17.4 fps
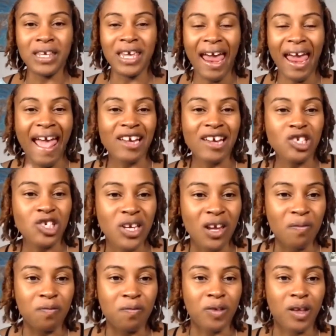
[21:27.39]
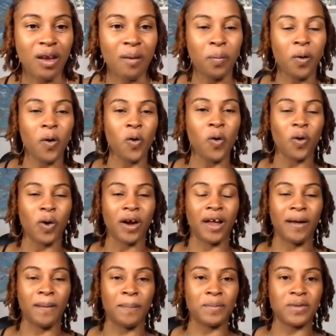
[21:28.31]
cash gifting
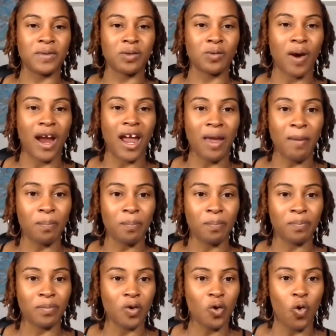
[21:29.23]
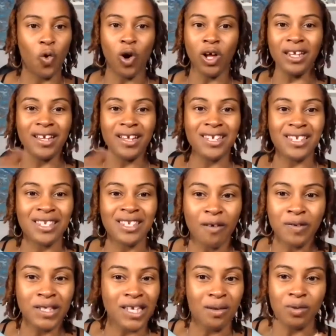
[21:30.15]
programs, right? All of this stuff
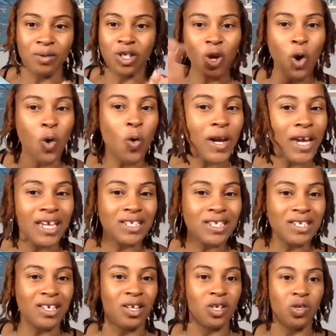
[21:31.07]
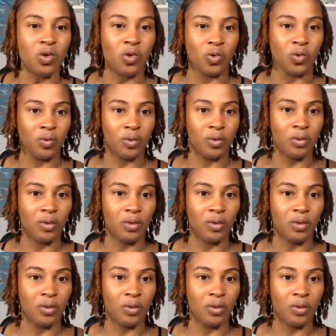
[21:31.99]
seems so easy to do.